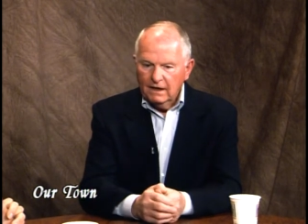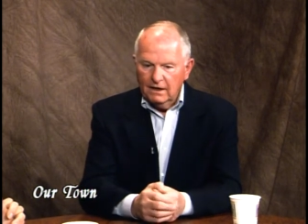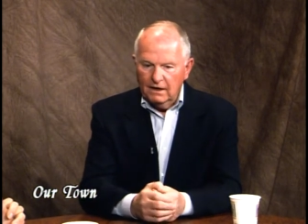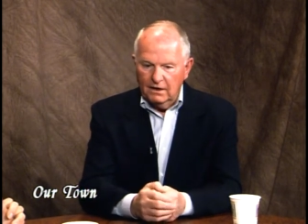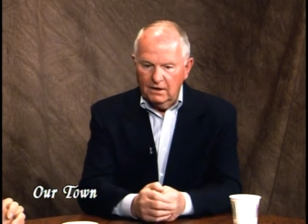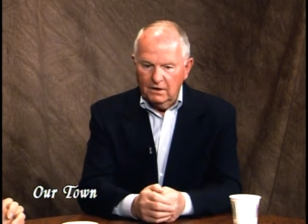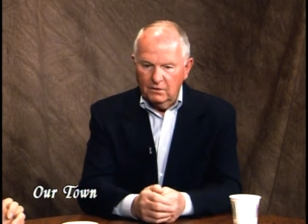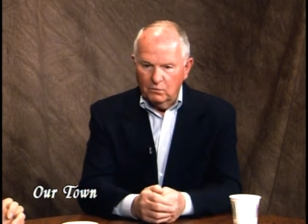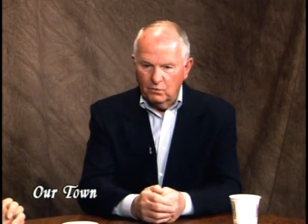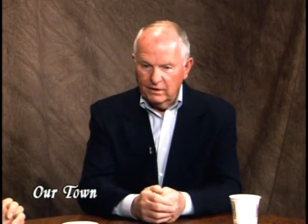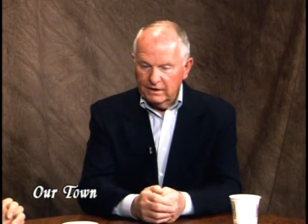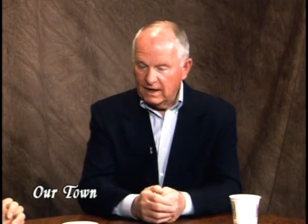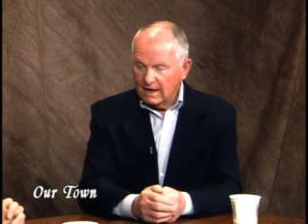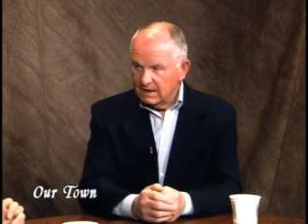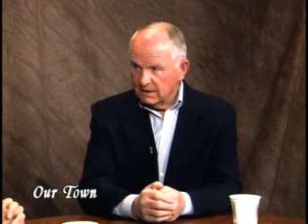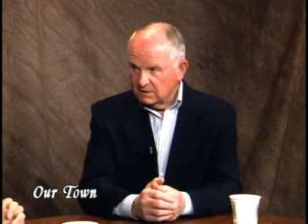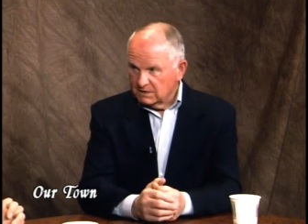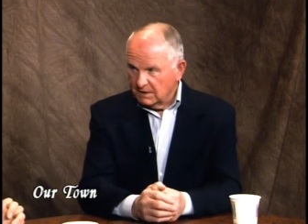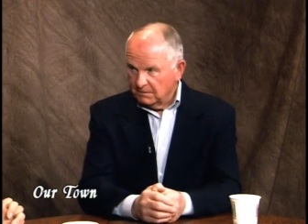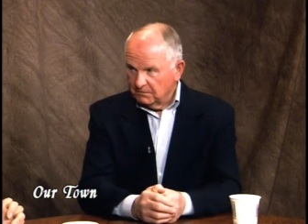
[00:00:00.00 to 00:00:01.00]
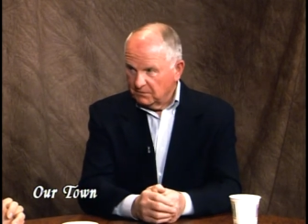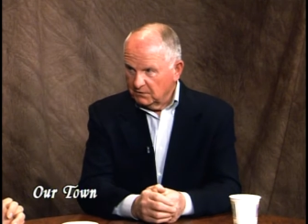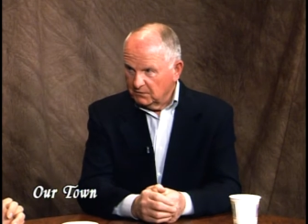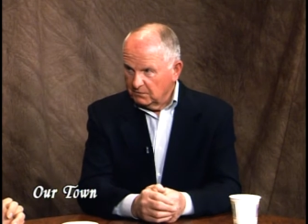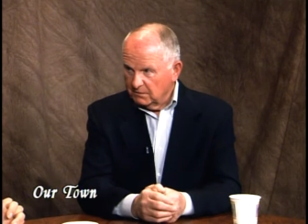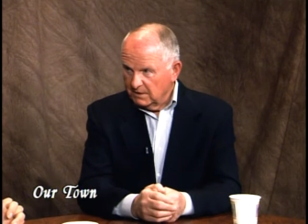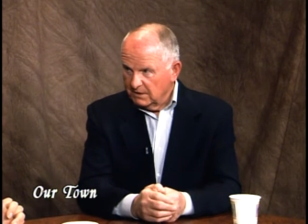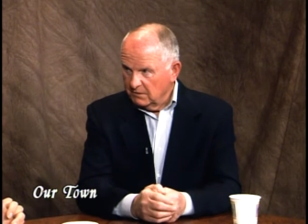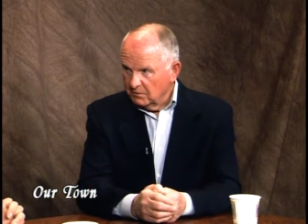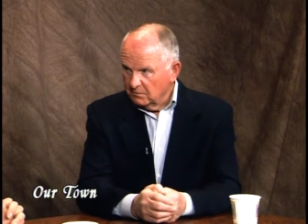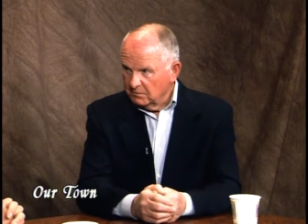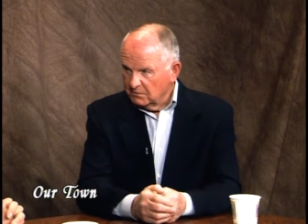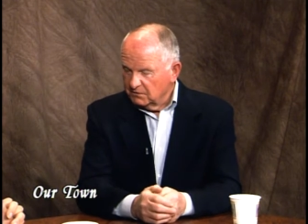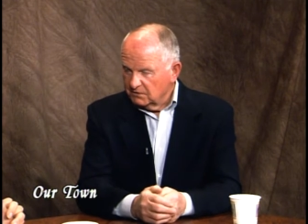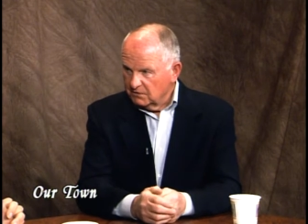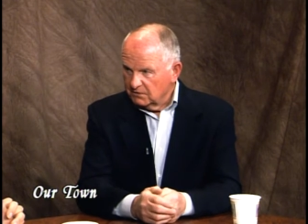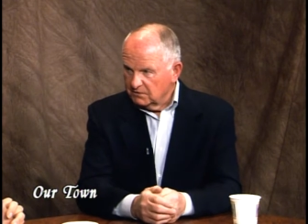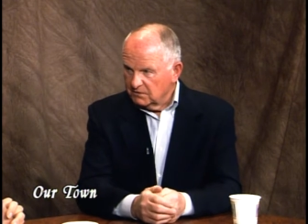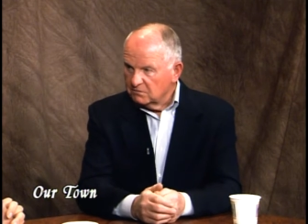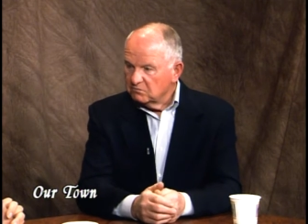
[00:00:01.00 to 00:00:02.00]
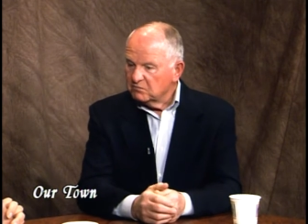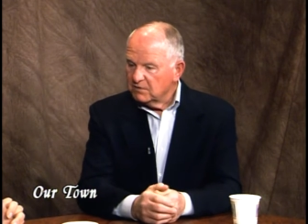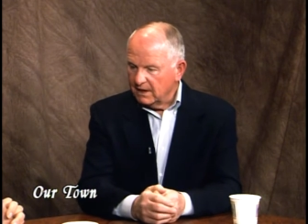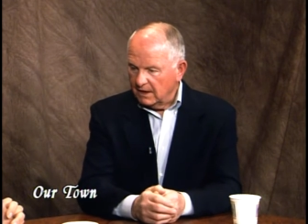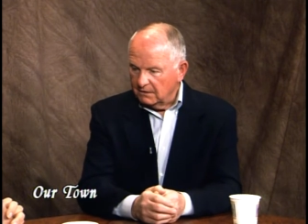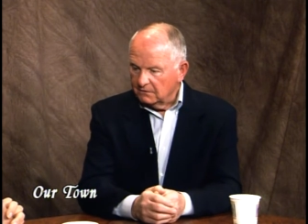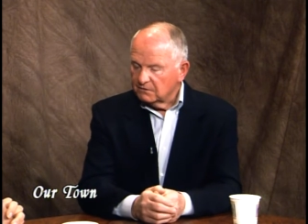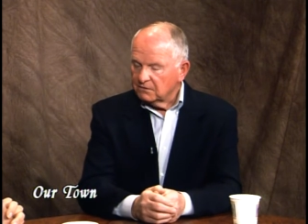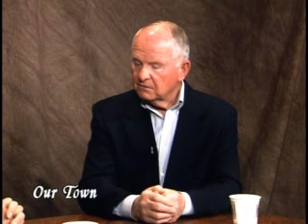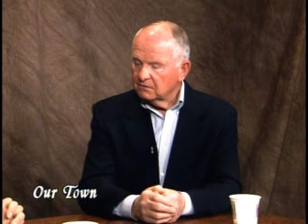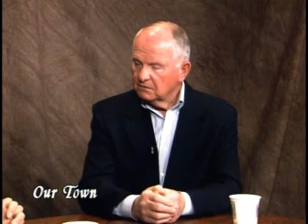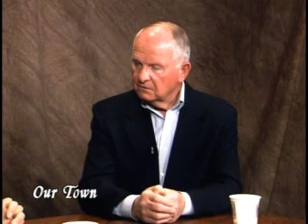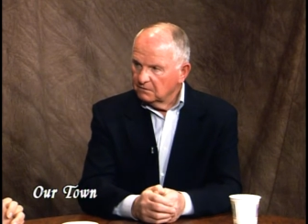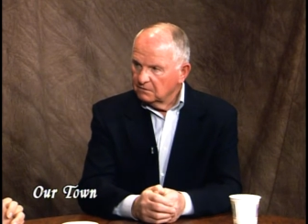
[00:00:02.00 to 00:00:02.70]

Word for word: Uh, would I accept the three-year position? Yes.